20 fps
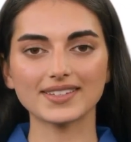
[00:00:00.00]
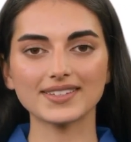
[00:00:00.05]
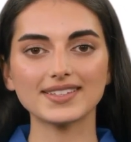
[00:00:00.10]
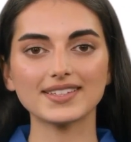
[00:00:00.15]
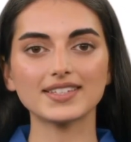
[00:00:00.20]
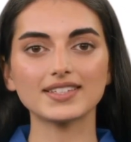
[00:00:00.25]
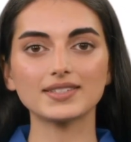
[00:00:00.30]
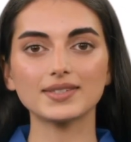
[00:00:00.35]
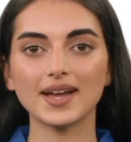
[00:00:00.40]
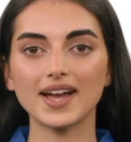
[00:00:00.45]

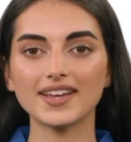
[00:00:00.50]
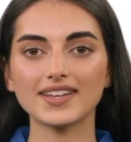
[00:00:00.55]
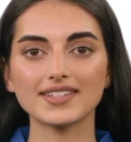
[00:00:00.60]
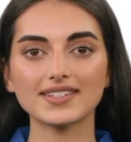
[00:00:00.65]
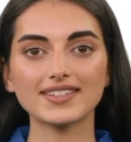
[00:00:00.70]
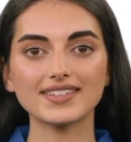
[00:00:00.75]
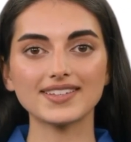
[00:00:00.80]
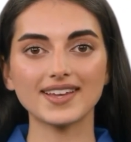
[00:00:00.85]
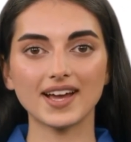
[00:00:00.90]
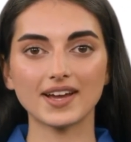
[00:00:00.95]

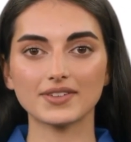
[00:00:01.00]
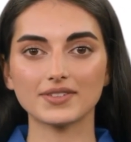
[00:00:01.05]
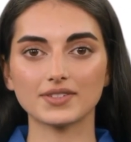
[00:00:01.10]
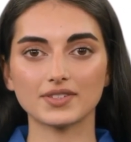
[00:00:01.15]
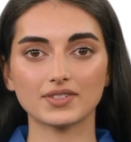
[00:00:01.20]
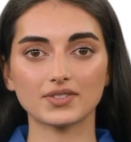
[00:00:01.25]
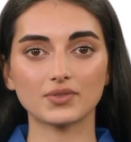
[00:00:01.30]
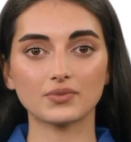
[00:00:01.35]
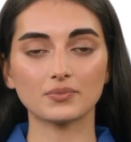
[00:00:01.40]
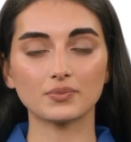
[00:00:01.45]
sliding
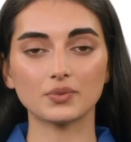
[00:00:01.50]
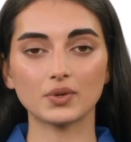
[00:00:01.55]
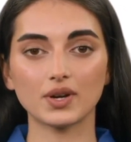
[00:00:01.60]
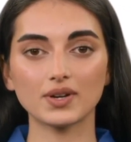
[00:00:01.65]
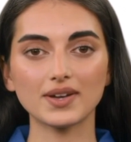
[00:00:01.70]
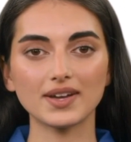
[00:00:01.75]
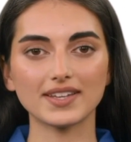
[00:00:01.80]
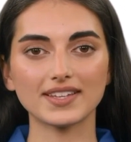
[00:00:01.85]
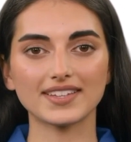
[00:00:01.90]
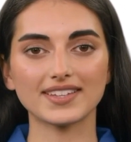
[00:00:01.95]
sliders,
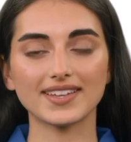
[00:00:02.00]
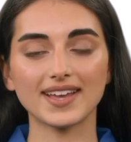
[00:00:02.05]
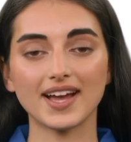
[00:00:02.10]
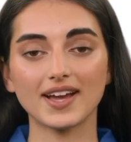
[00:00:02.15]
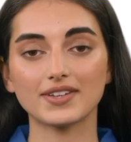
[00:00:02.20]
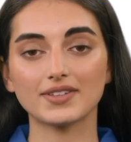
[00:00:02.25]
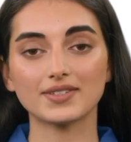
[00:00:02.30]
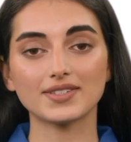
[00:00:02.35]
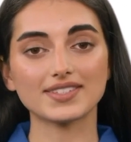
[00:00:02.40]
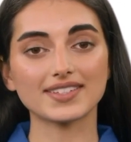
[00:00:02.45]
rolling
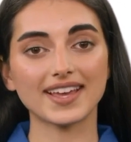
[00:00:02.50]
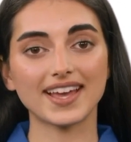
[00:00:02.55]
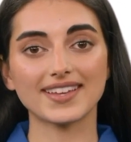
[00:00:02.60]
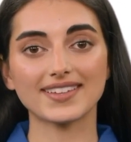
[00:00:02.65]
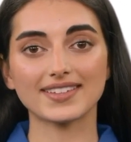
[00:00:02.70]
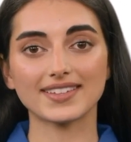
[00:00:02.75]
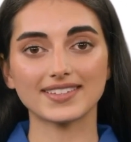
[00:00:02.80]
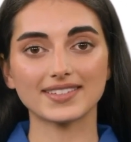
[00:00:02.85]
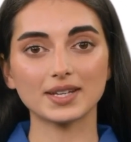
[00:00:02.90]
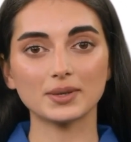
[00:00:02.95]
sliders,
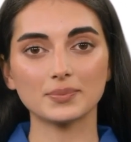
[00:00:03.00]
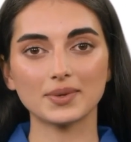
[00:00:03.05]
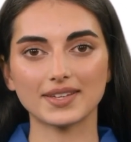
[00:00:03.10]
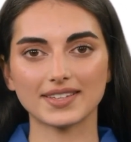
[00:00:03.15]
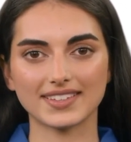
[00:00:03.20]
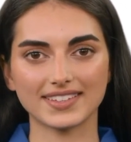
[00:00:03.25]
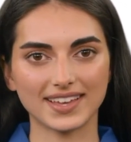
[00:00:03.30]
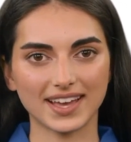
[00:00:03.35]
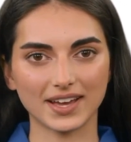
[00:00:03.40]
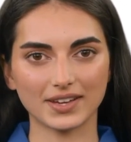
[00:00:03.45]
and slipping
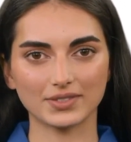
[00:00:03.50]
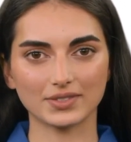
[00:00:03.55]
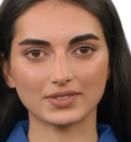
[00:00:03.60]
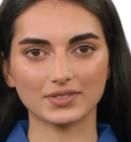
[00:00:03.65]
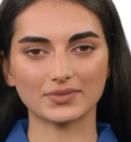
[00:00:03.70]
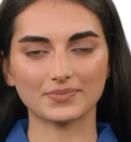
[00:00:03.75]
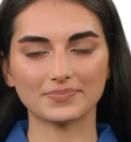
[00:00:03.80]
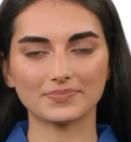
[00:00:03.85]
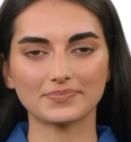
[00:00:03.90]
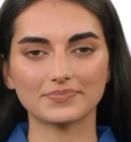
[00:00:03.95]

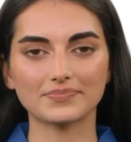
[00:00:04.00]
sliders.